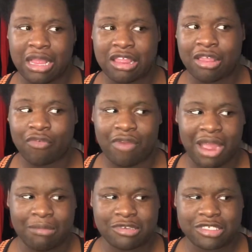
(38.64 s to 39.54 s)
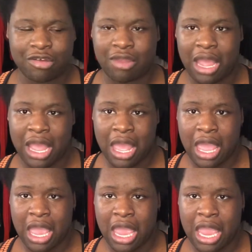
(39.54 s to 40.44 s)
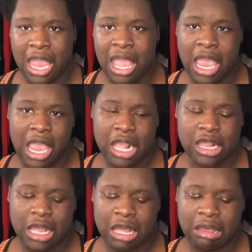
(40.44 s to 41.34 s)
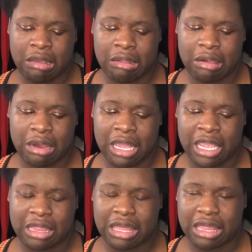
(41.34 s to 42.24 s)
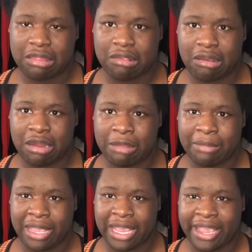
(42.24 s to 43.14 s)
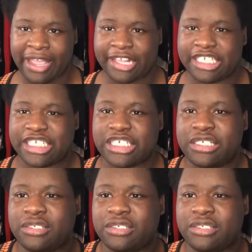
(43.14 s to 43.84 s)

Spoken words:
subscribers, okay? So, let's get started, bitch.